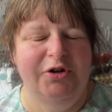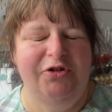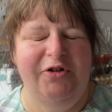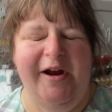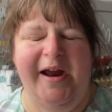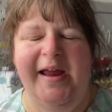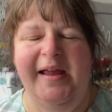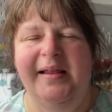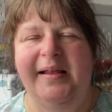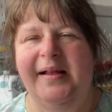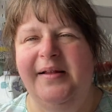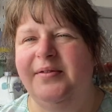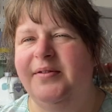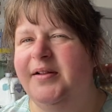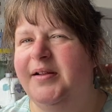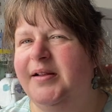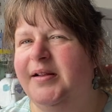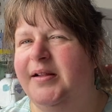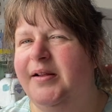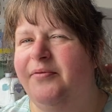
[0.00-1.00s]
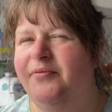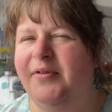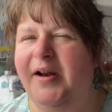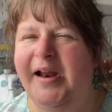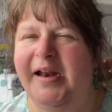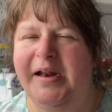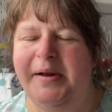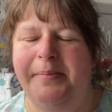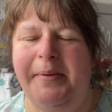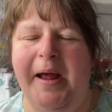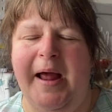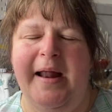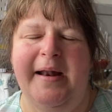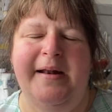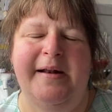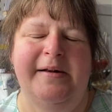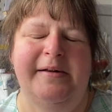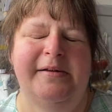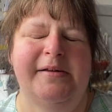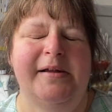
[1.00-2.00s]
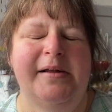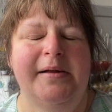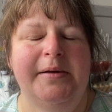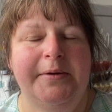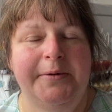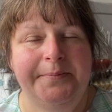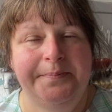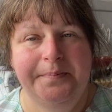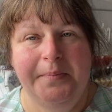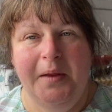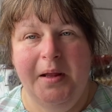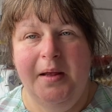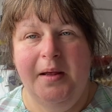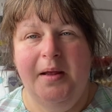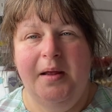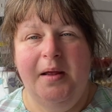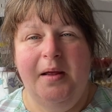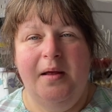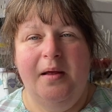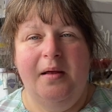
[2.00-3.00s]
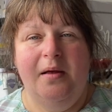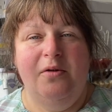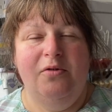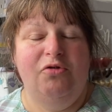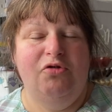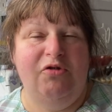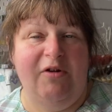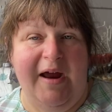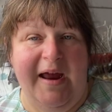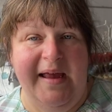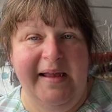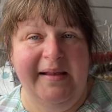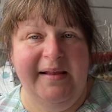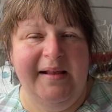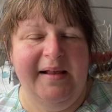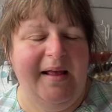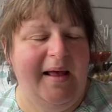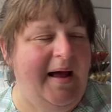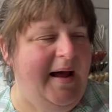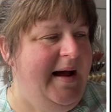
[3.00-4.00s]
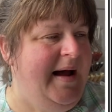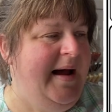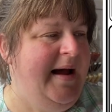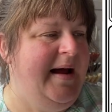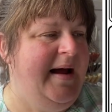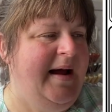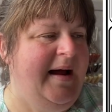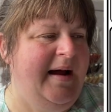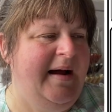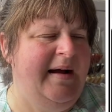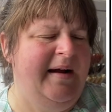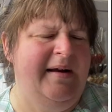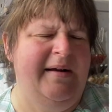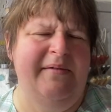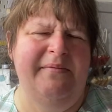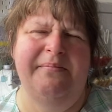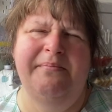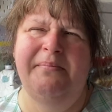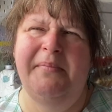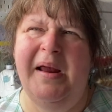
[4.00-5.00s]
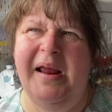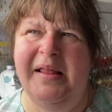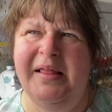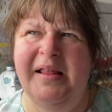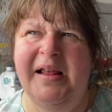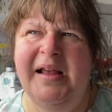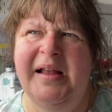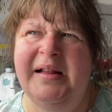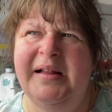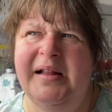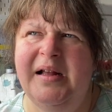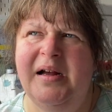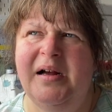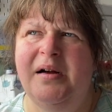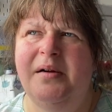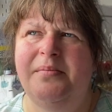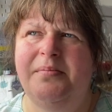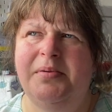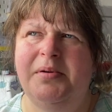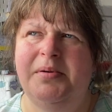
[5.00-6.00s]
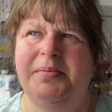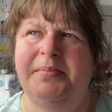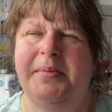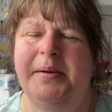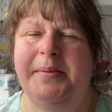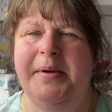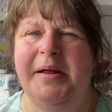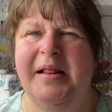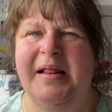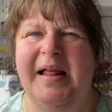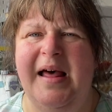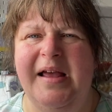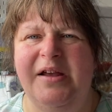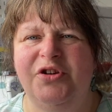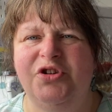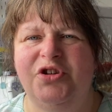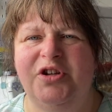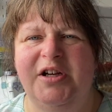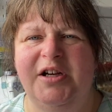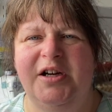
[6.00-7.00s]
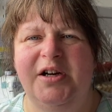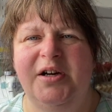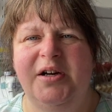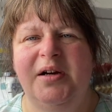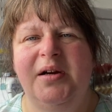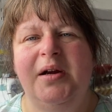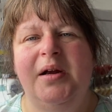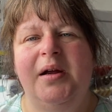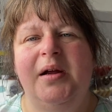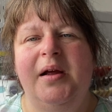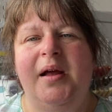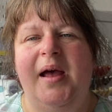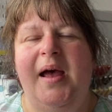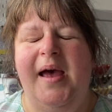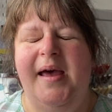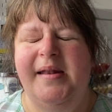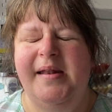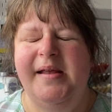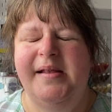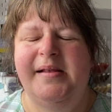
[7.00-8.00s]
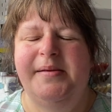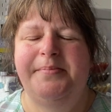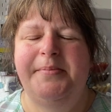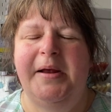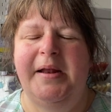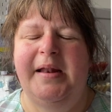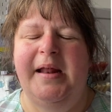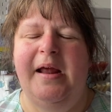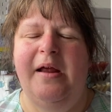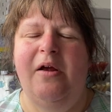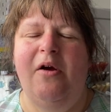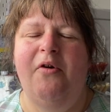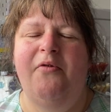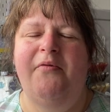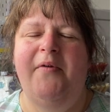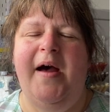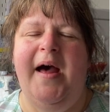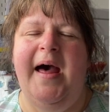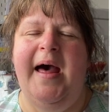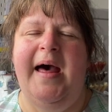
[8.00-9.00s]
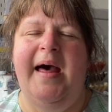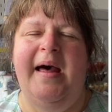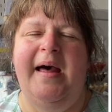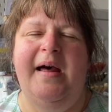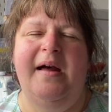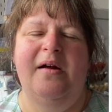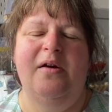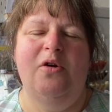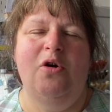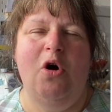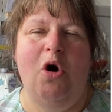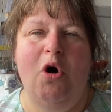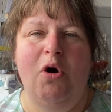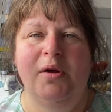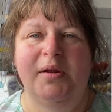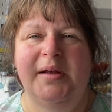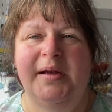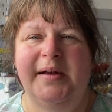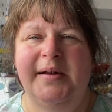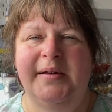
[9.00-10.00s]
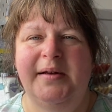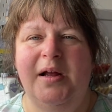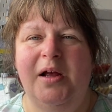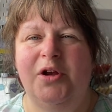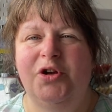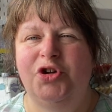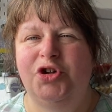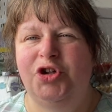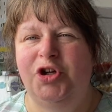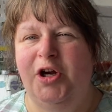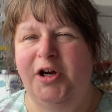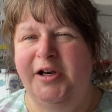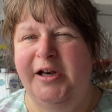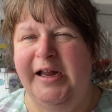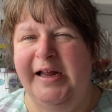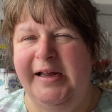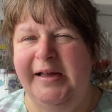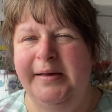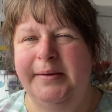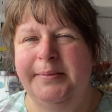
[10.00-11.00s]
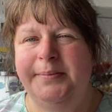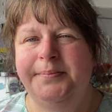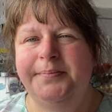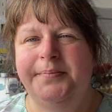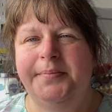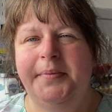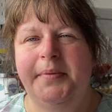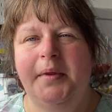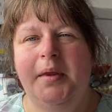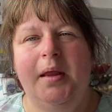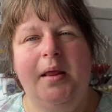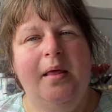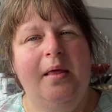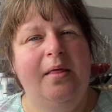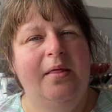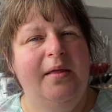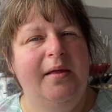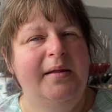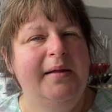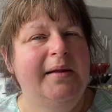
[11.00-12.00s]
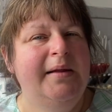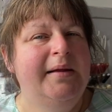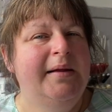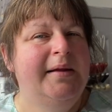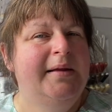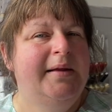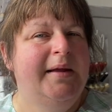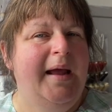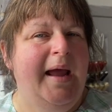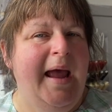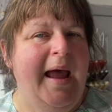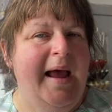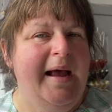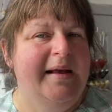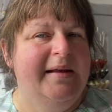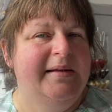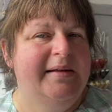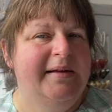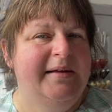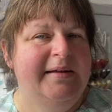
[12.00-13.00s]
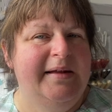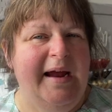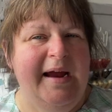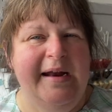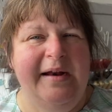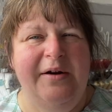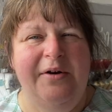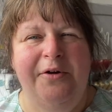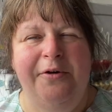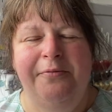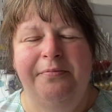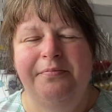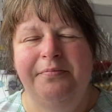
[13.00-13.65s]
dress, and this is a Friday Pattern dress. I made this up maybe last year, and it's made out of a cotton shirting. I think this is ex-designer,